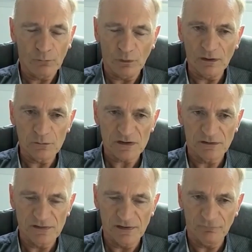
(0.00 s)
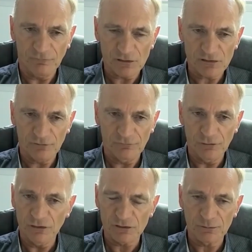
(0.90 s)
Willie was in the team first a few
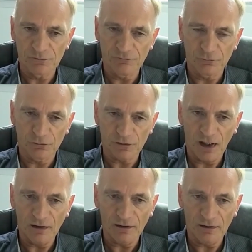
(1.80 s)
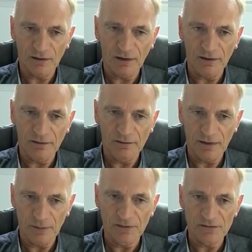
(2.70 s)
years before Alec and I
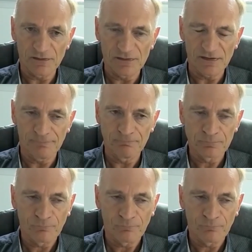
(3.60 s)
came into the team.